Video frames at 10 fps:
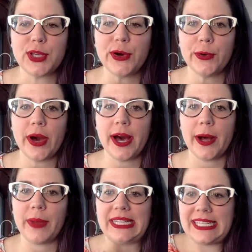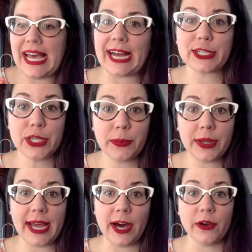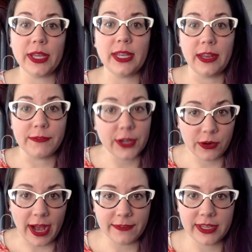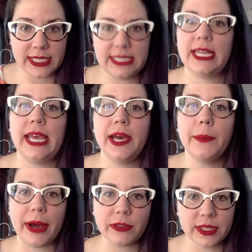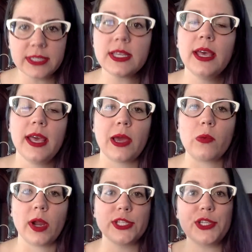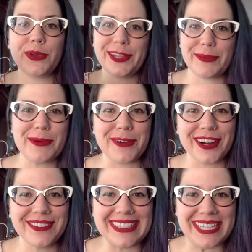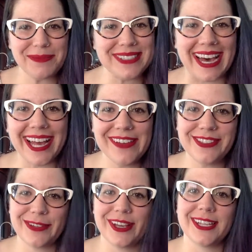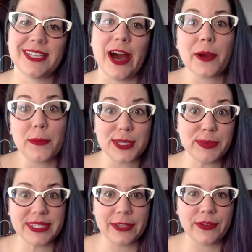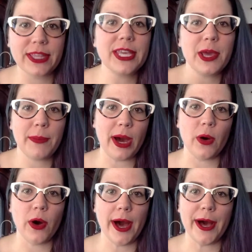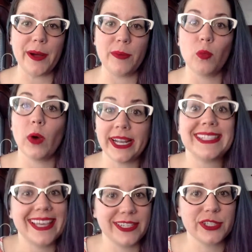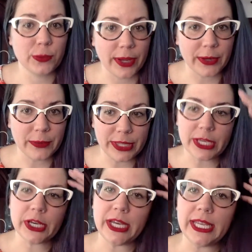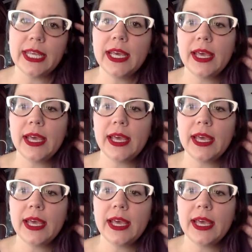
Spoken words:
I did actually put out an infographic today about this and wanted to do a little bit more of a deep dive so we could talk more specifically about what it takes to write a really good